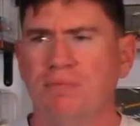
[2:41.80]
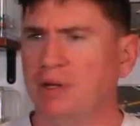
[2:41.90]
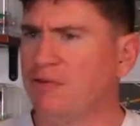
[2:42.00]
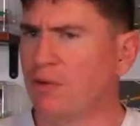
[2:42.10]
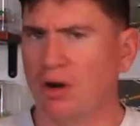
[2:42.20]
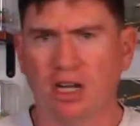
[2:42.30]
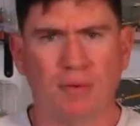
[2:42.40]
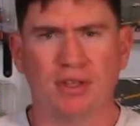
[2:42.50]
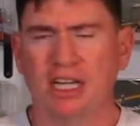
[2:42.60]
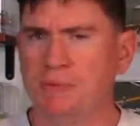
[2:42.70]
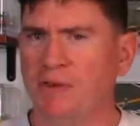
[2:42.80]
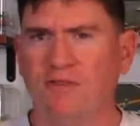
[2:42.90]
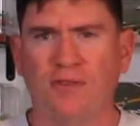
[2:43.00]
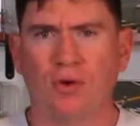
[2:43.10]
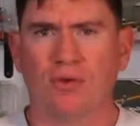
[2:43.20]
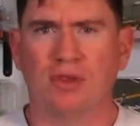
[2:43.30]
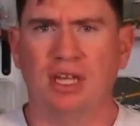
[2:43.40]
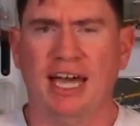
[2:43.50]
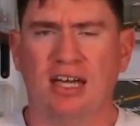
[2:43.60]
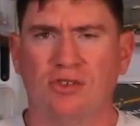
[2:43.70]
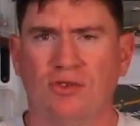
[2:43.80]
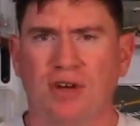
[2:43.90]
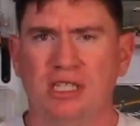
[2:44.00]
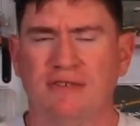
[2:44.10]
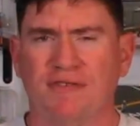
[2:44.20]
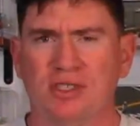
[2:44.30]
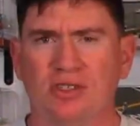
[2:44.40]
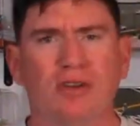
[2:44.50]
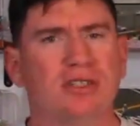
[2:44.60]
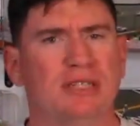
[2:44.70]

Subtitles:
before, a couple days before the actual race event starts,